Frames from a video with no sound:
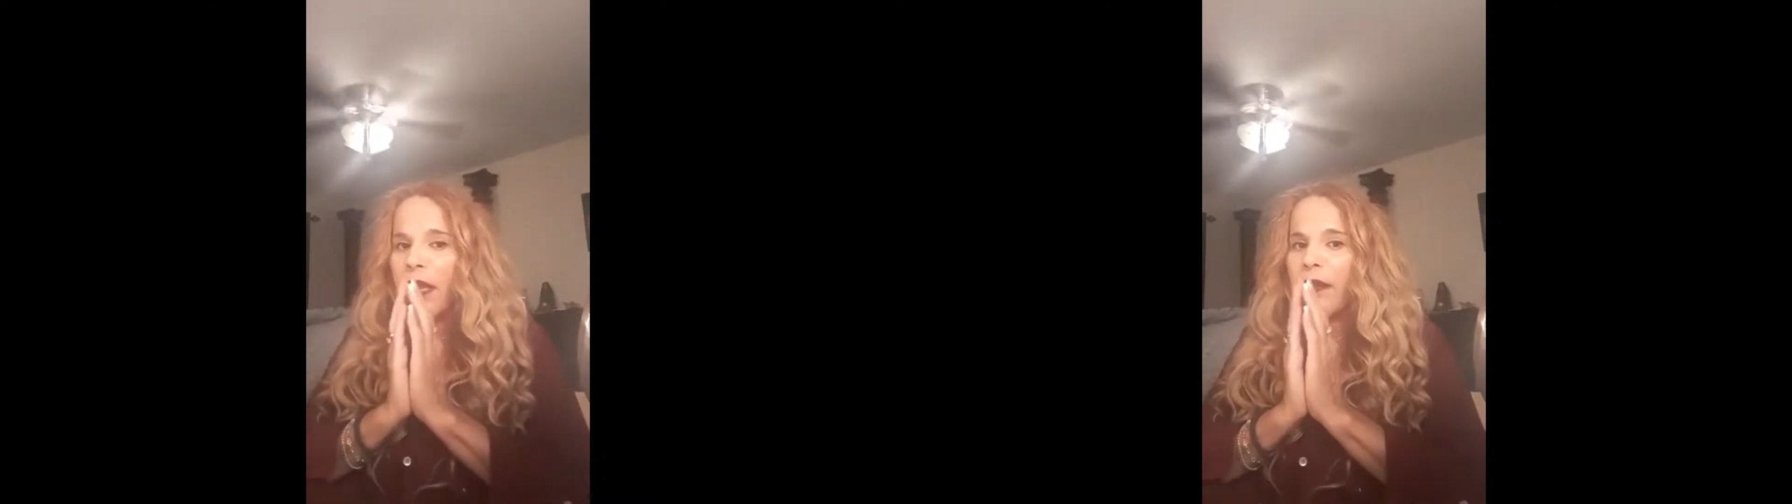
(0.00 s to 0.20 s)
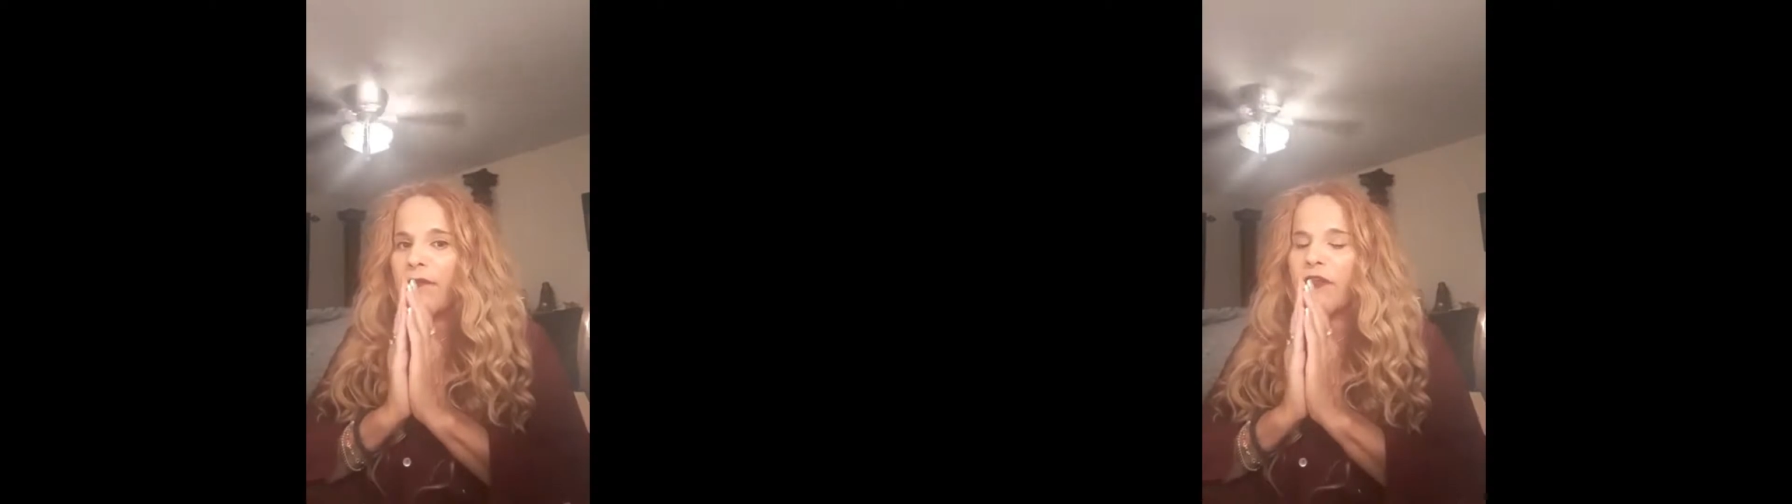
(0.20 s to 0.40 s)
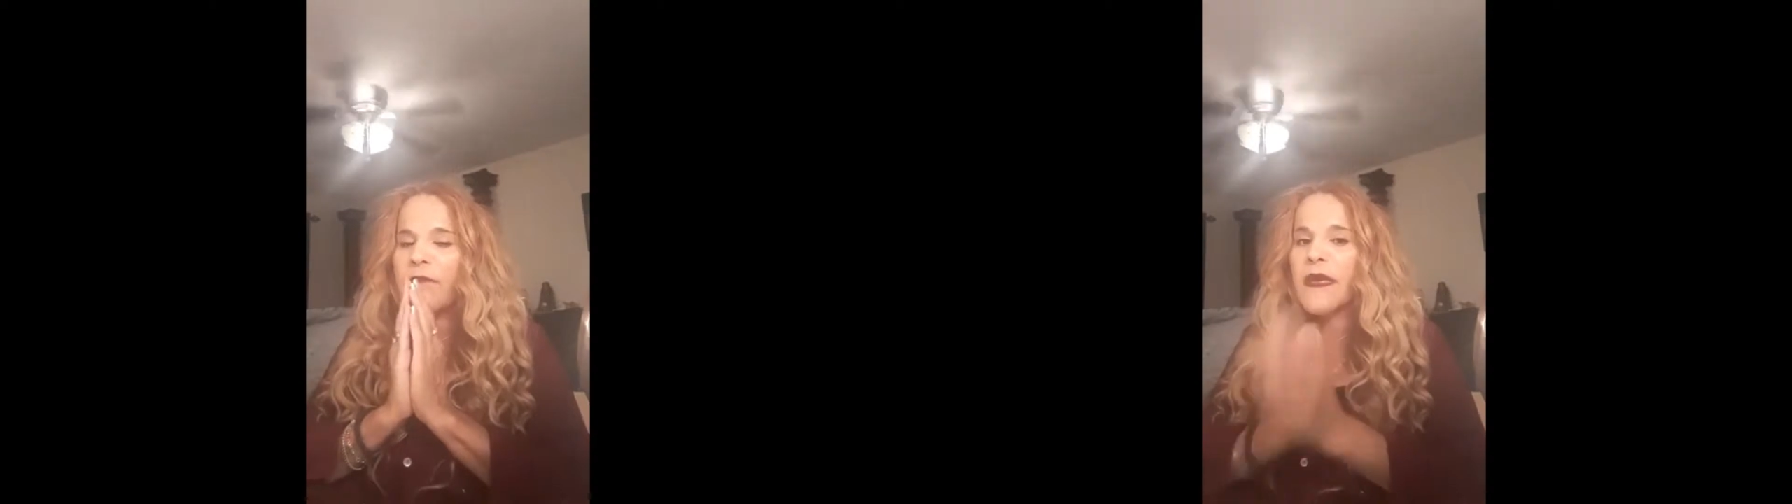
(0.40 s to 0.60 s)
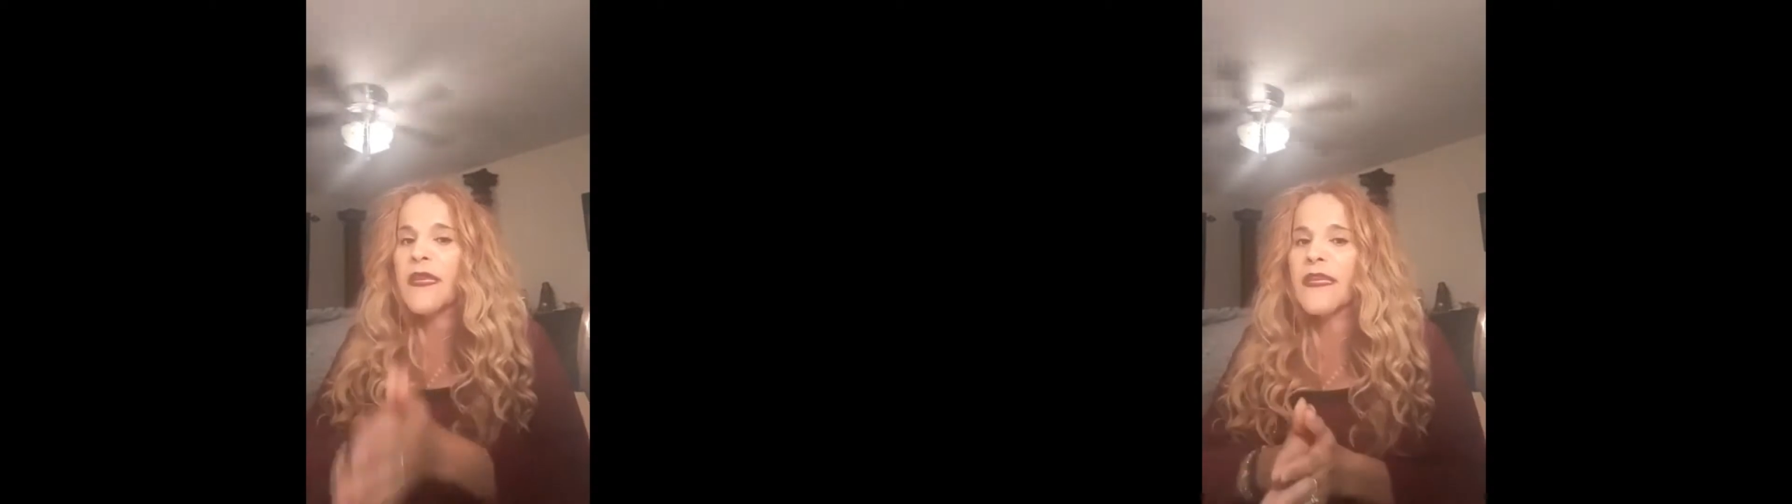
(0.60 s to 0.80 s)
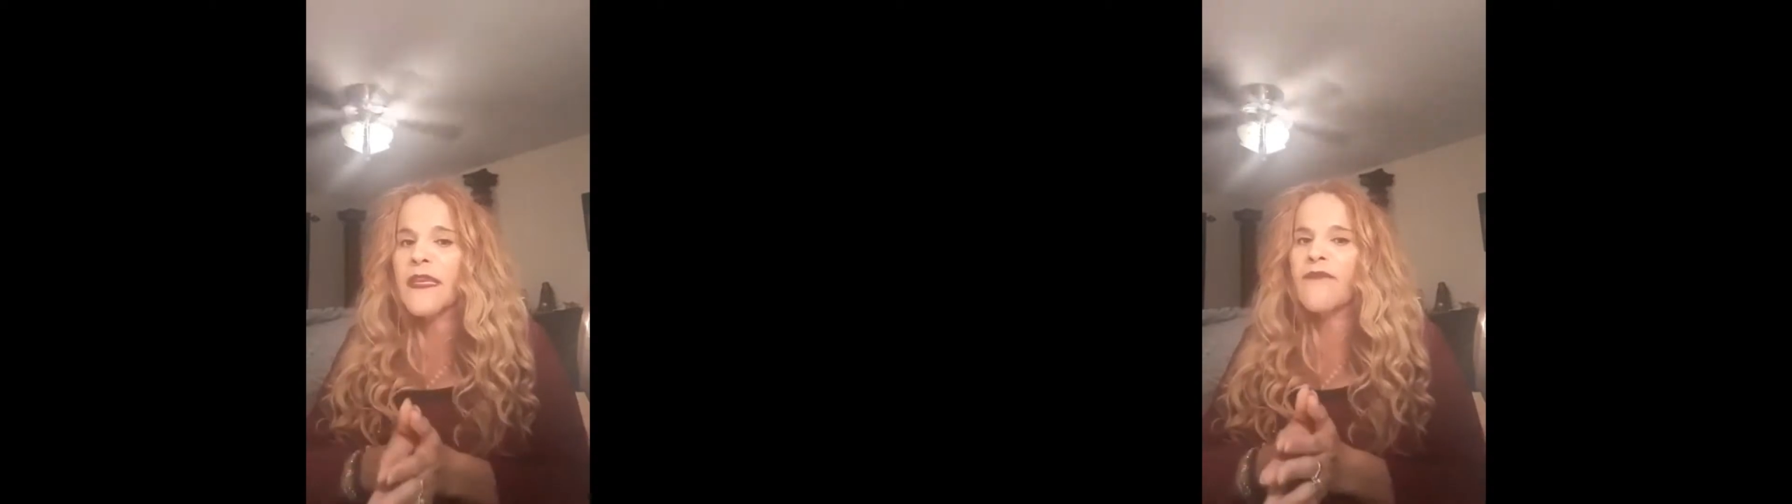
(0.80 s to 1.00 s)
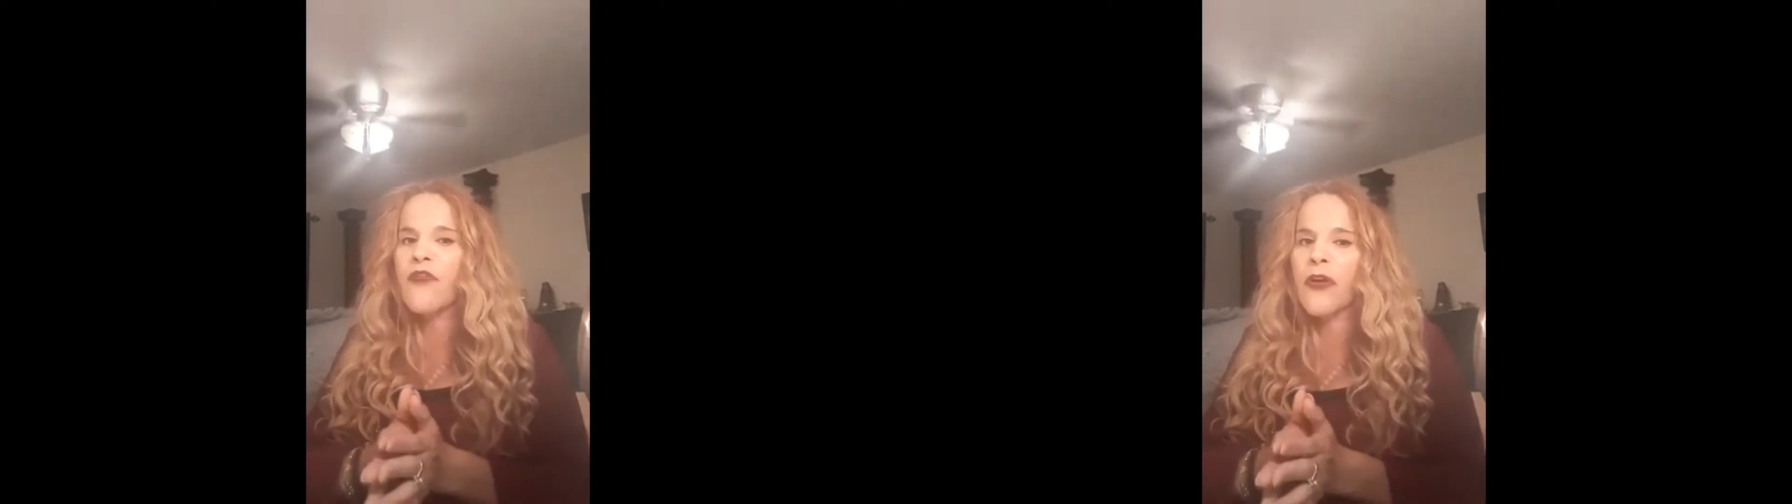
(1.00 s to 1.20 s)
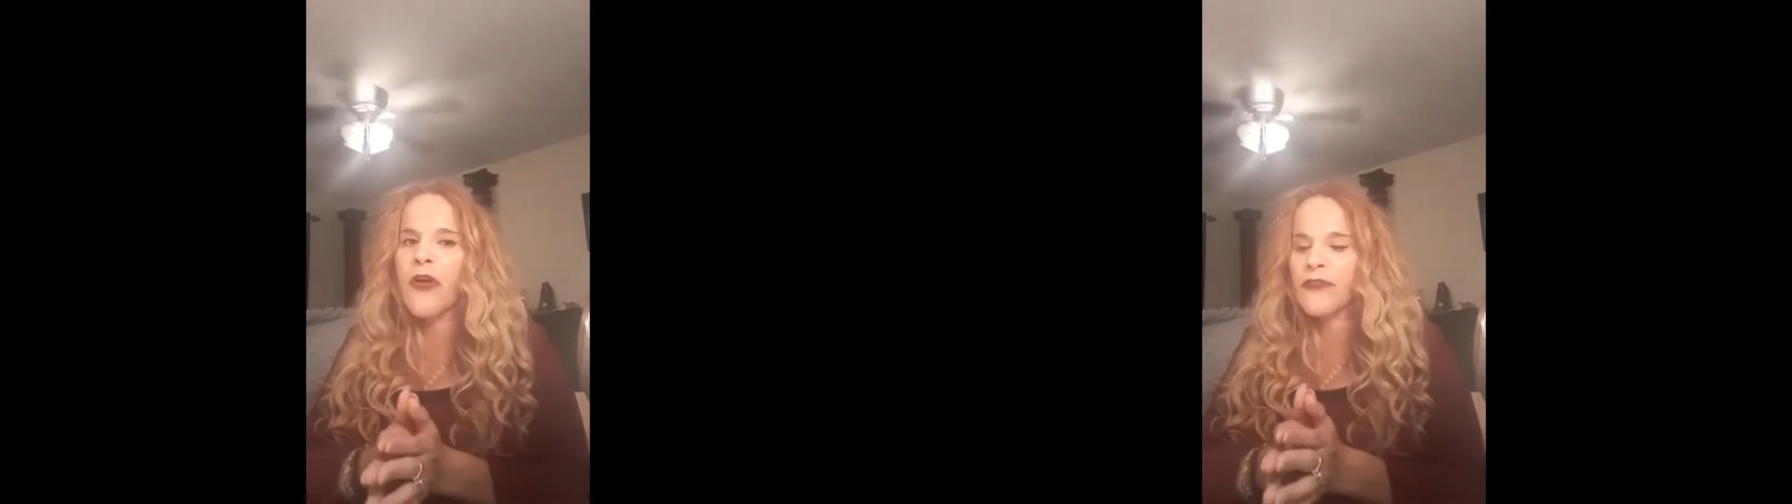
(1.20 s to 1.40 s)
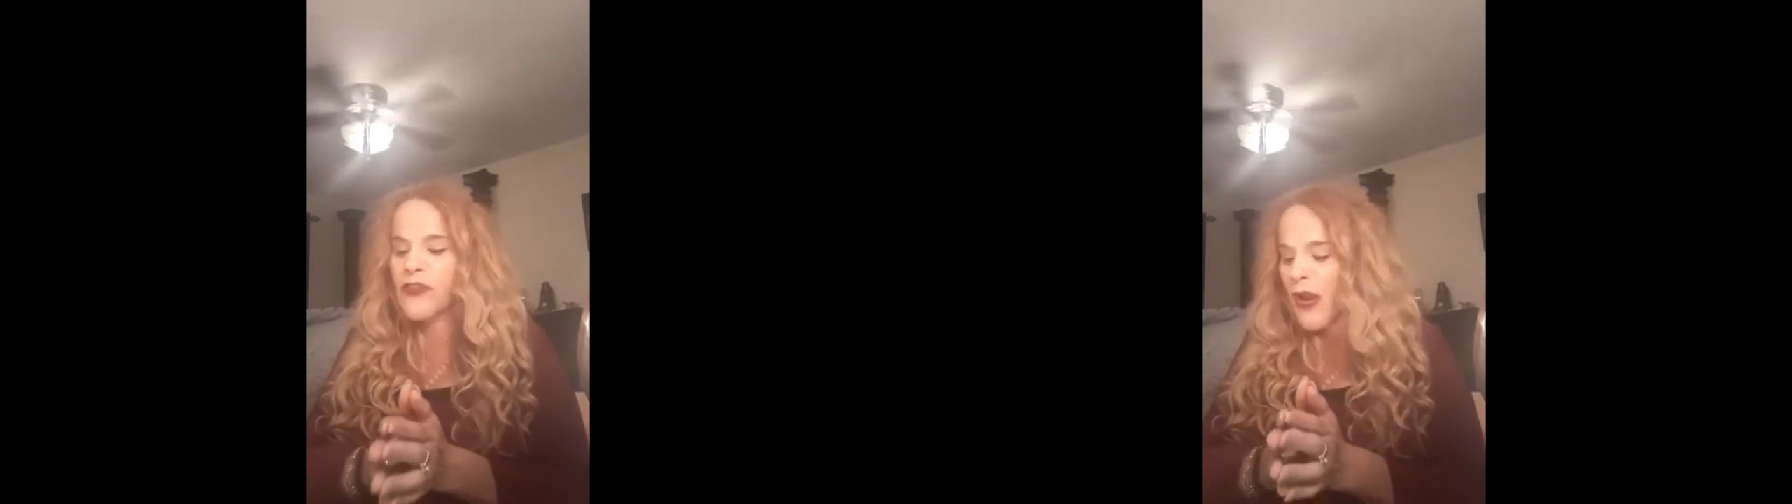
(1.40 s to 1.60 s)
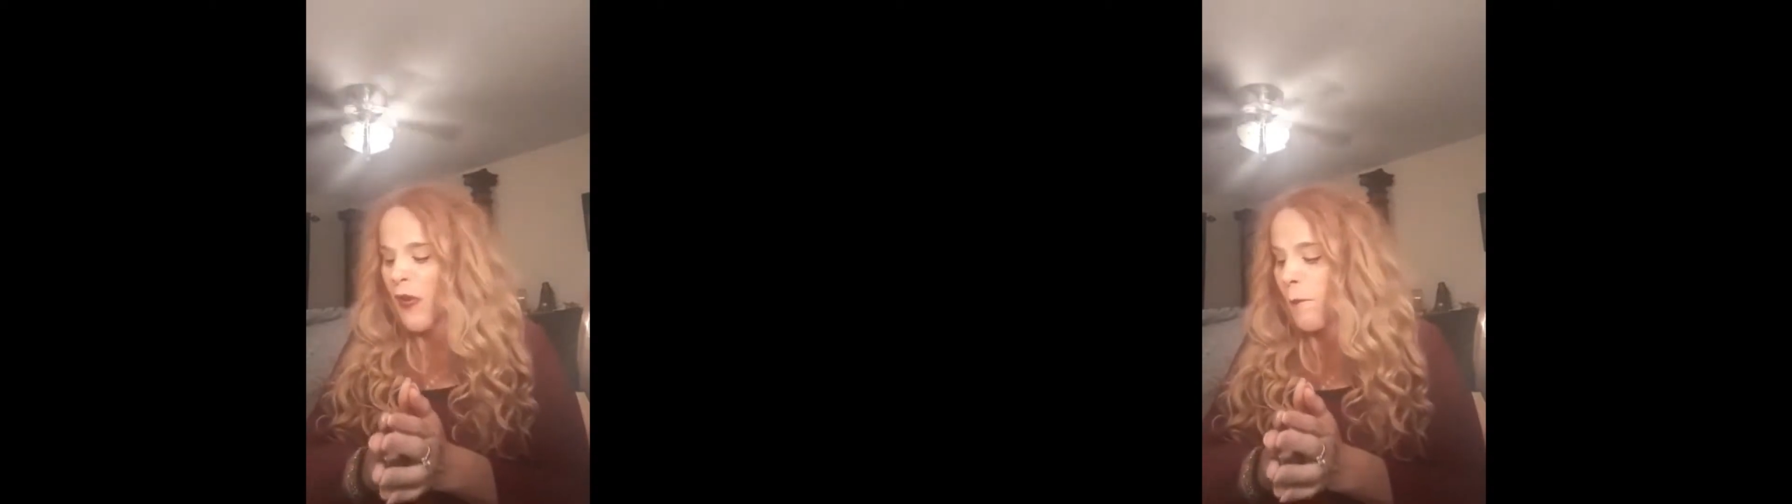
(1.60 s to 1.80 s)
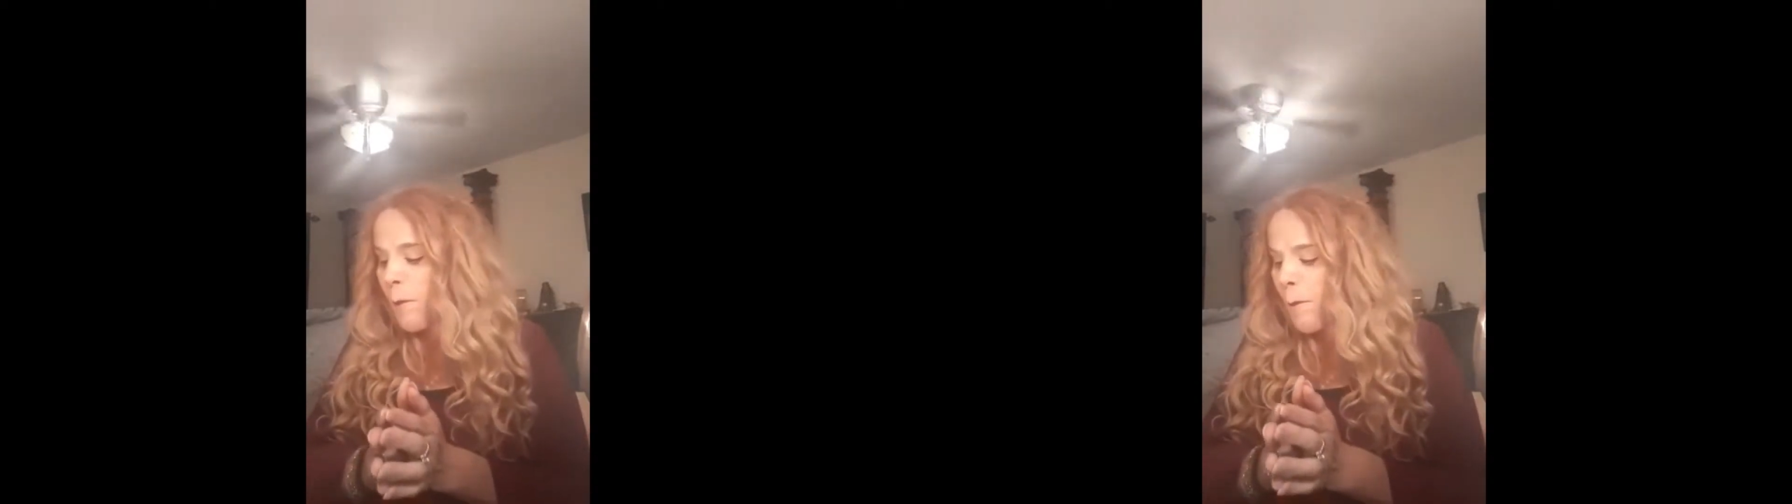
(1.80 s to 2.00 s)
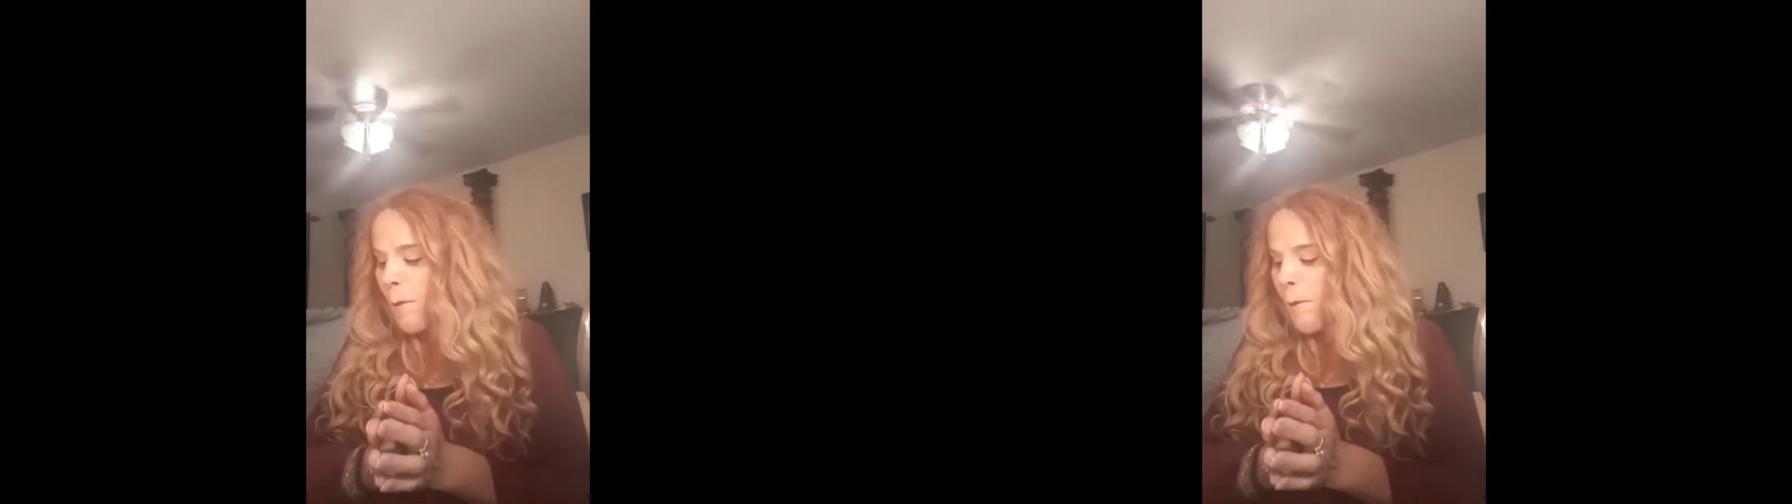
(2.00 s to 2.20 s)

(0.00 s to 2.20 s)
if you've been in it for a long time,